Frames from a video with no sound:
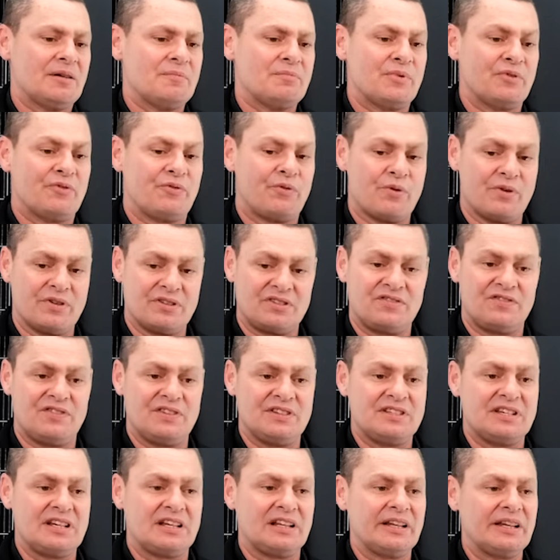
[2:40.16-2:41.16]
before it's
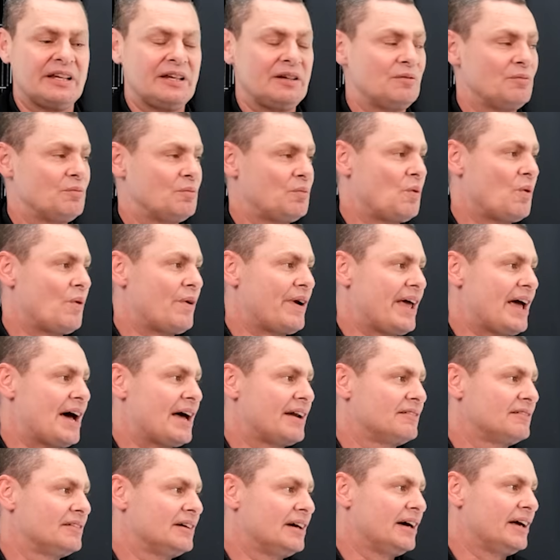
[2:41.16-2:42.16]
physically worn
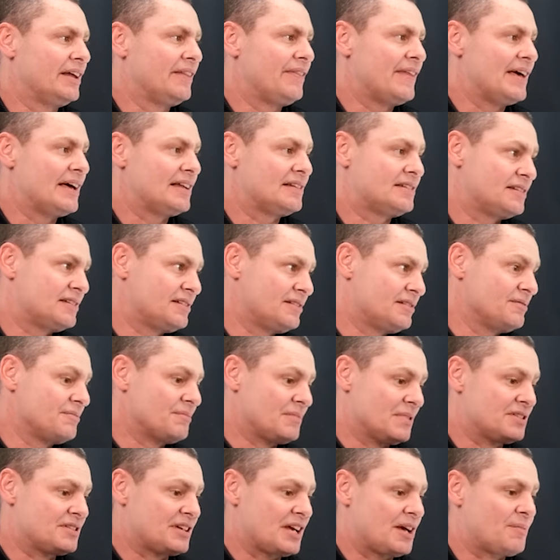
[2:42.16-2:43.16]
out. And that's
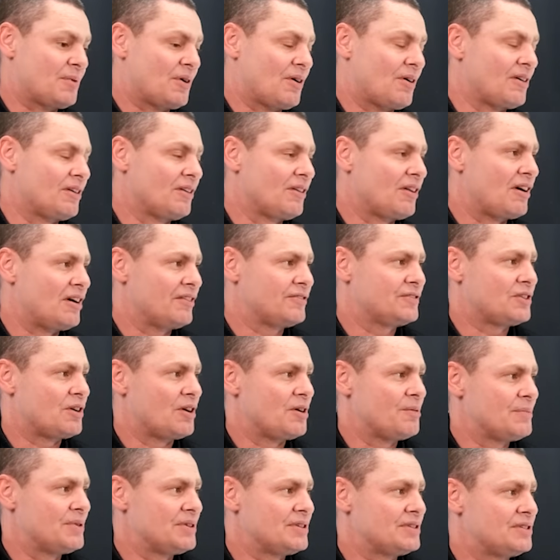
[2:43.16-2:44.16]
the same kind of
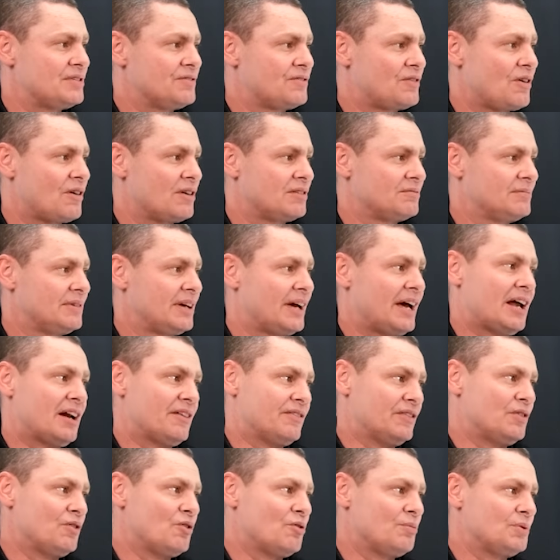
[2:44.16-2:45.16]
lifetime as you've got out
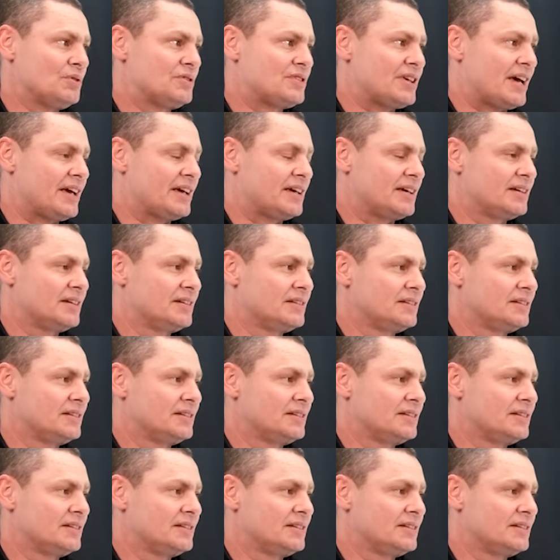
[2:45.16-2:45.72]
of a normal tank.